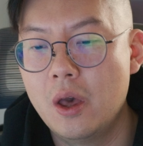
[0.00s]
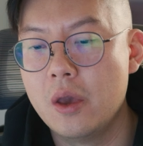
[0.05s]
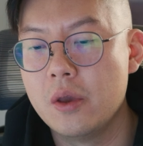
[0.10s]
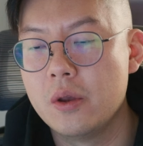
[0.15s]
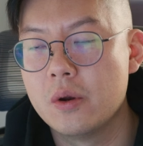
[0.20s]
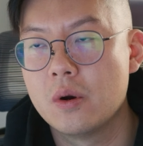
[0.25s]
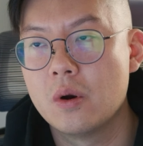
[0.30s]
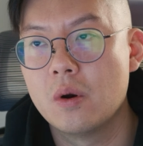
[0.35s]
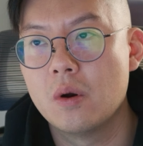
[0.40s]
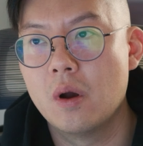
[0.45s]

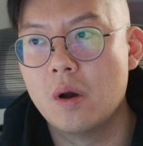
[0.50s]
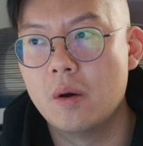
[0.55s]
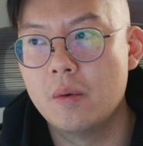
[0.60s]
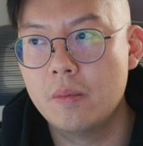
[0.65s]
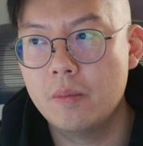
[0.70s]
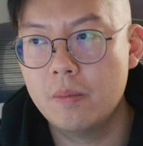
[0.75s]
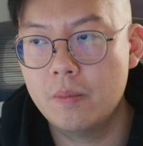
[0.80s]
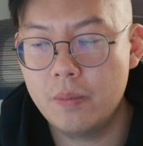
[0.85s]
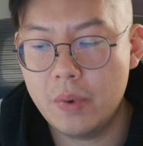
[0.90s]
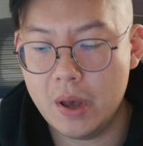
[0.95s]
You're
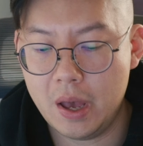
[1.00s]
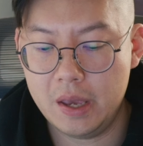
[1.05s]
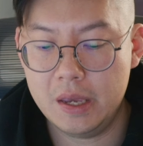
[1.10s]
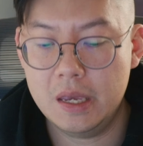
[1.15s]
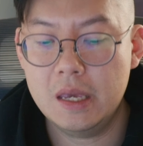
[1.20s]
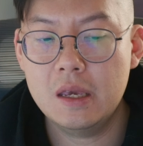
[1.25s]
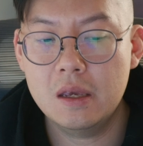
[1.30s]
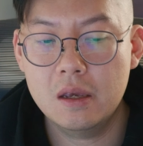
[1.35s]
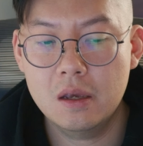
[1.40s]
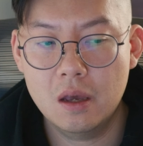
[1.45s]

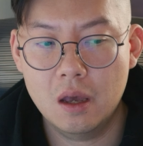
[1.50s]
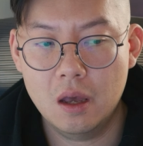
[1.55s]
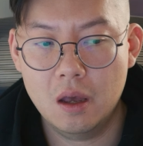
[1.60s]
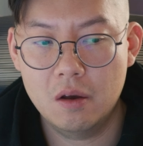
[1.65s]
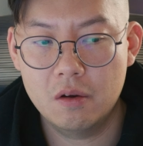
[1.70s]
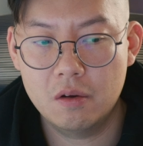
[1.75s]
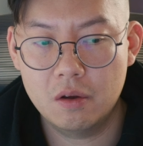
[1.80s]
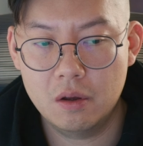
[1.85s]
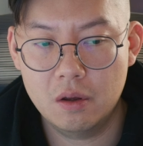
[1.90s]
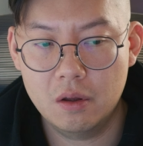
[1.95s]
buying
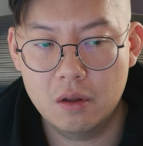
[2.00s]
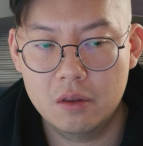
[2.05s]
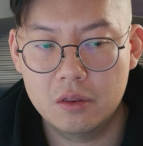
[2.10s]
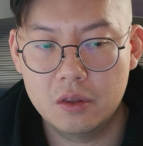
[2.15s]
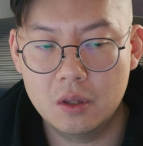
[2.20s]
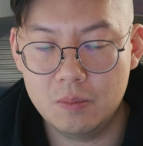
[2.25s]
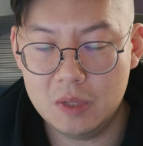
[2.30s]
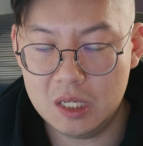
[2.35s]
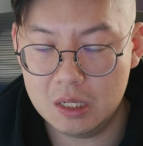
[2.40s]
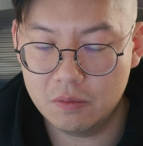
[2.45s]

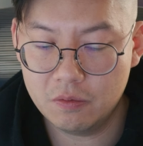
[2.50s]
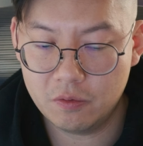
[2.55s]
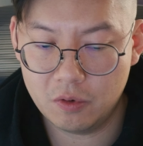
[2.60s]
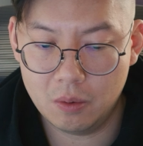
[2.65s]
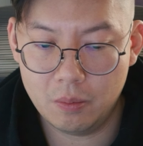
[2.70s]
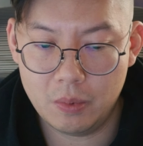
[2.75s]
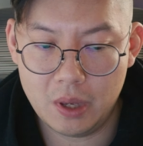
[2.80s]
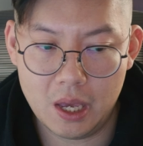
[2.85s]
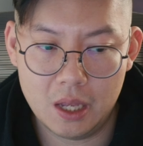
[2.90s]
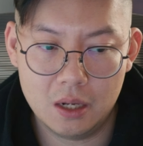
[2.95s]
the medium
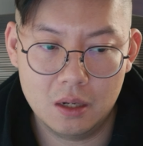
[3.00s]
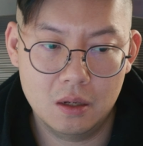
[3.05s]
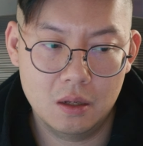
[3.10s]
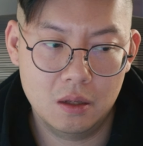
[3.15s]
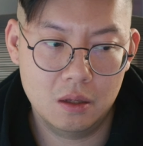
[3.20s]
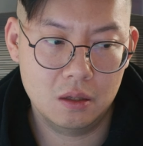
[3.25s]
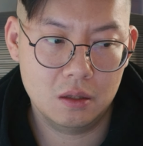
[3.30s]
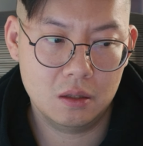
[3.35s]
format